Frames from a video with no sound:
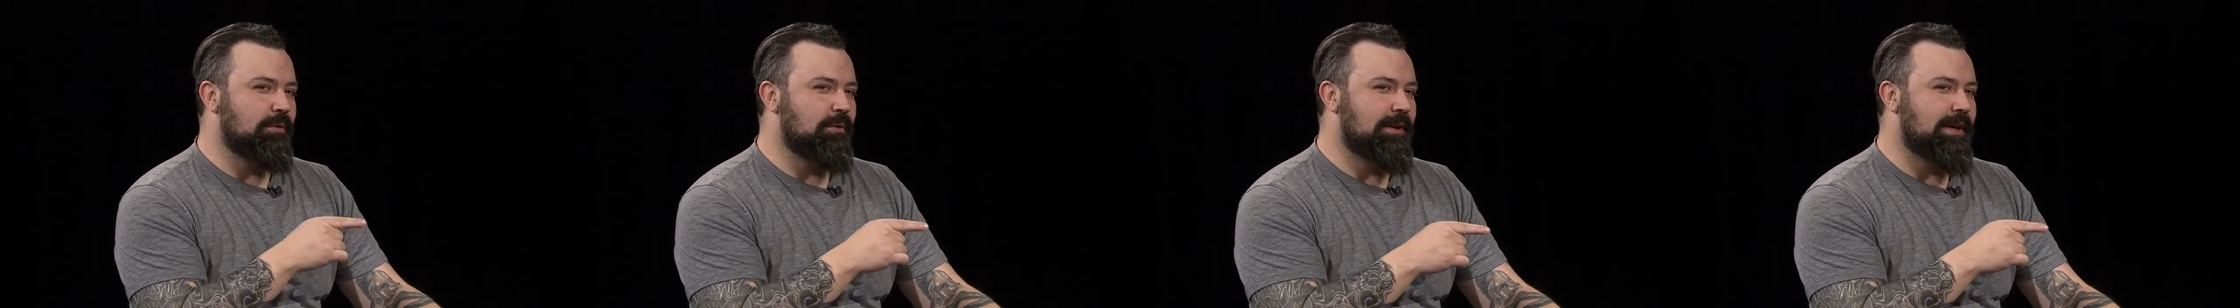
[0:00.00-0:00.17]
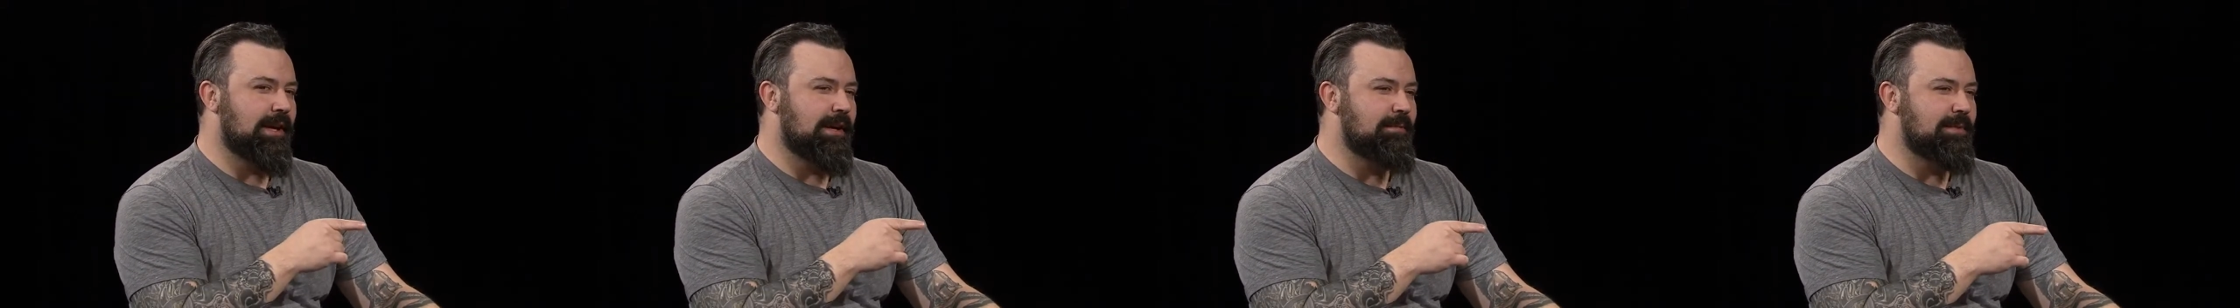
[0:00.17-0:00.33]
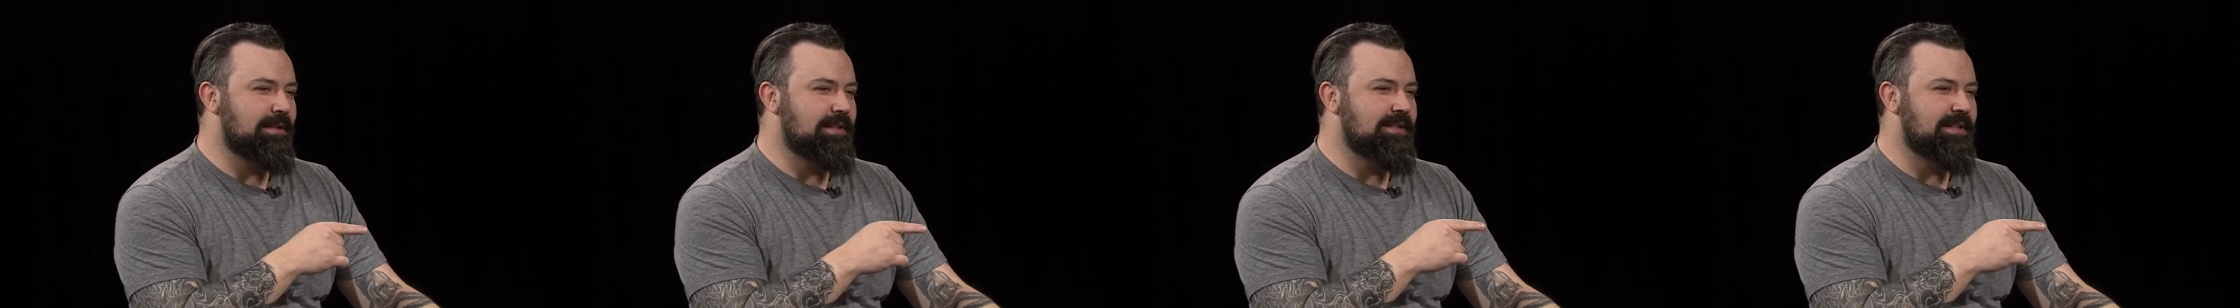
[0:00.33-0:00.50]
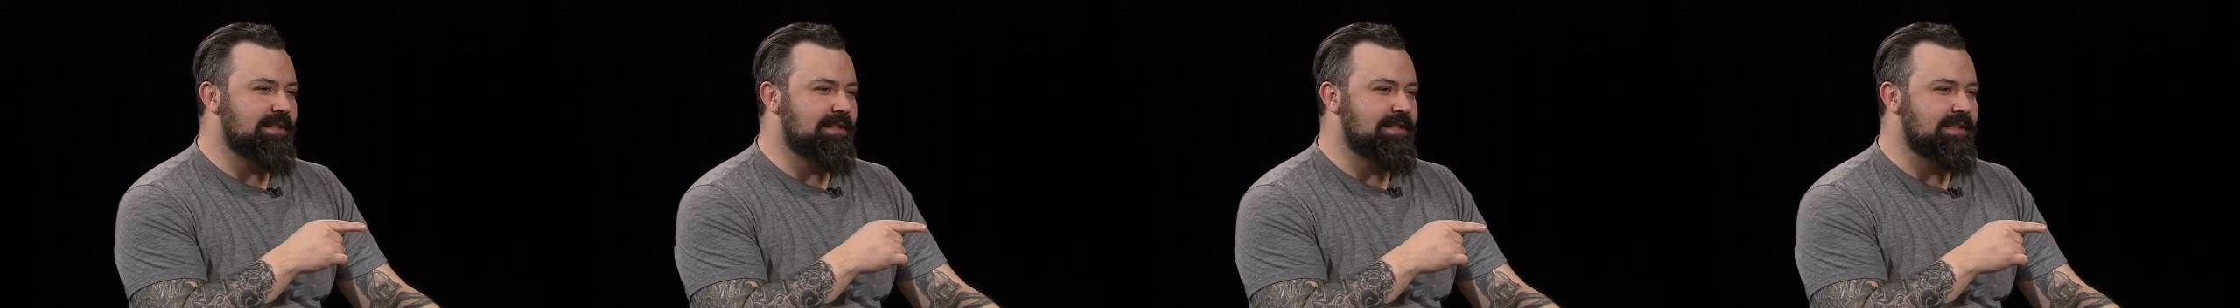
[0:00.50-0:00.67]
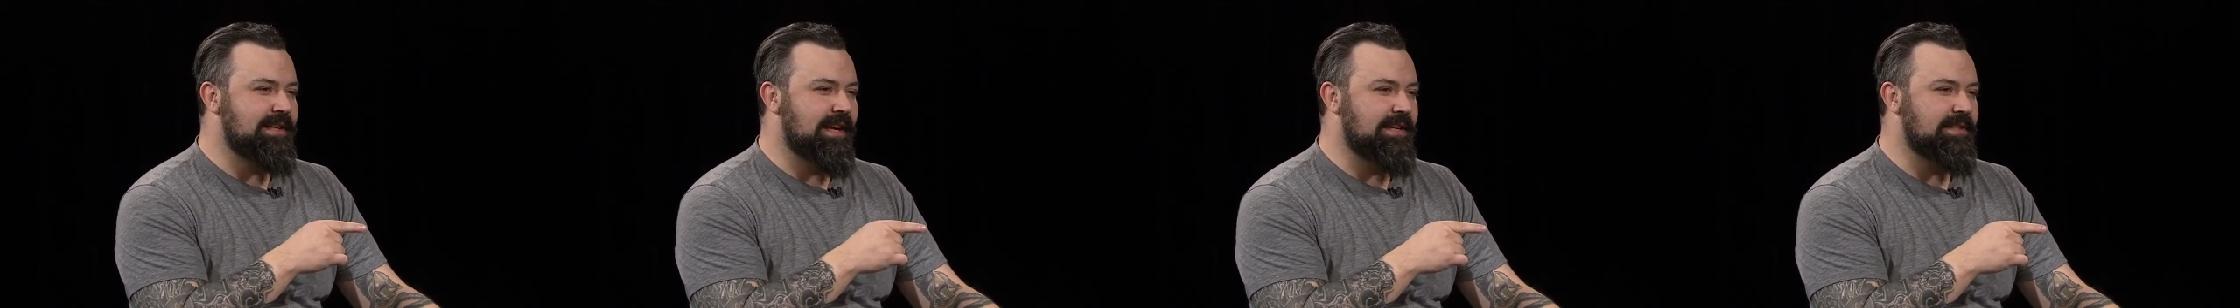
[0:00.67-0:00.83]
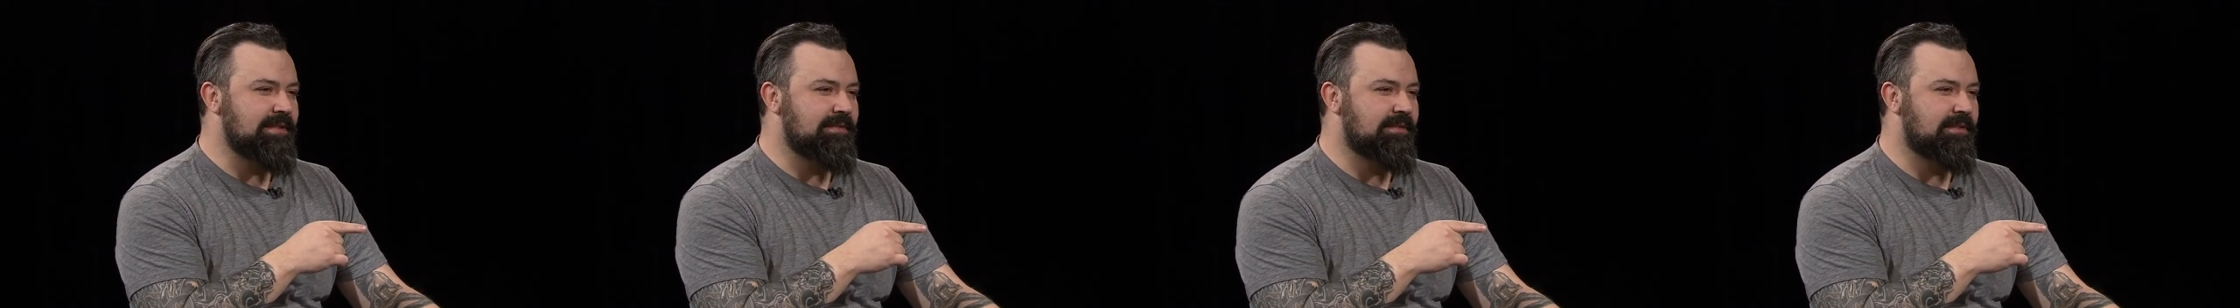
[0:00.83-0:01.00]
would I be
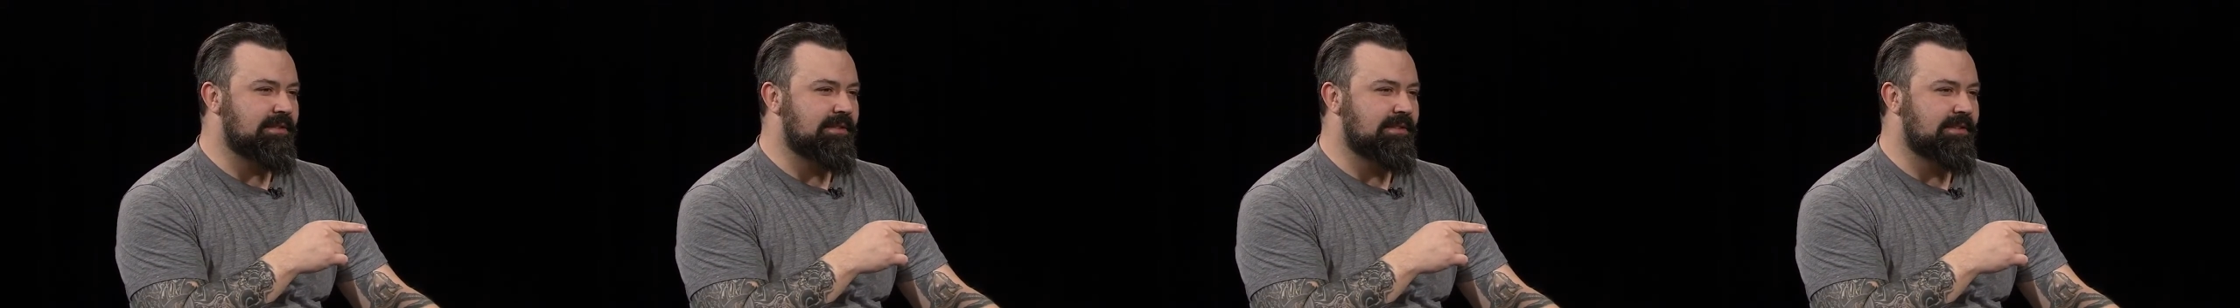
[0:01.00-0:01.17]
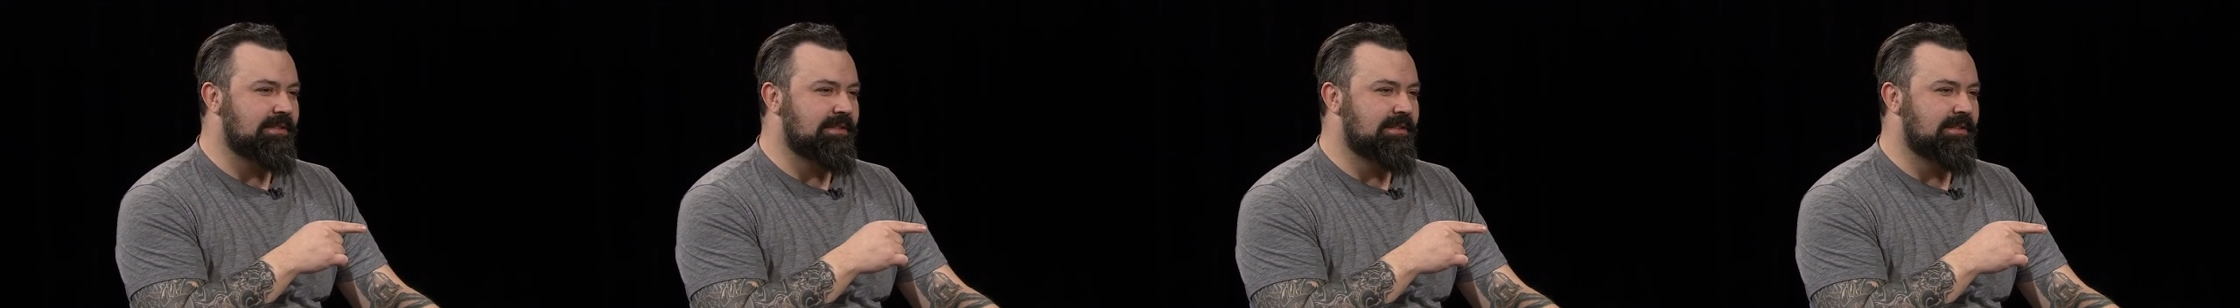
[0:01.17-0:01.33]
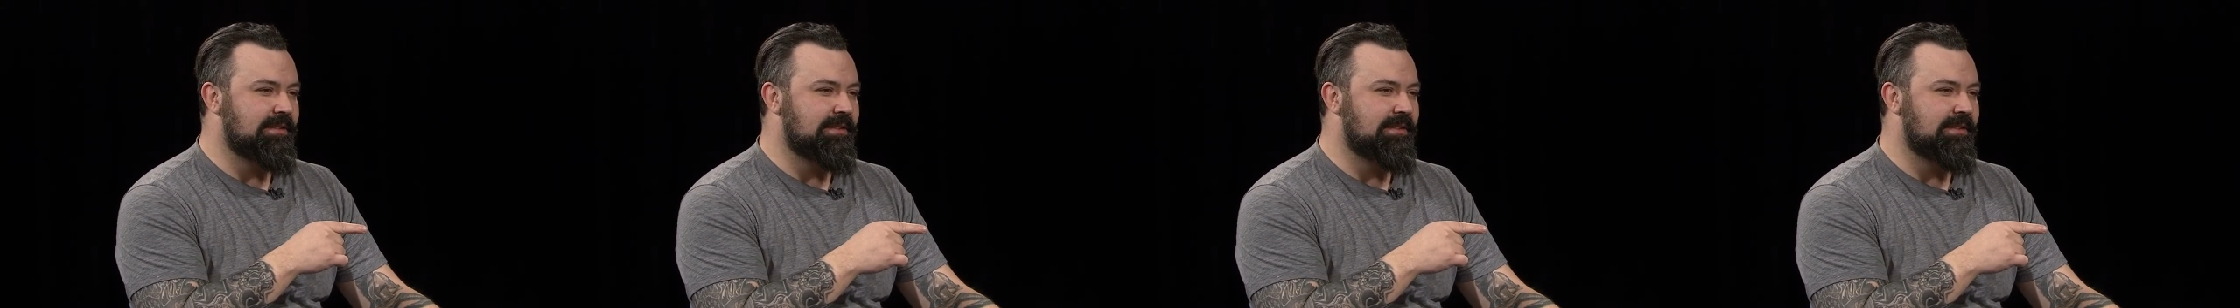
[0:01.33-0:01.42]
successful,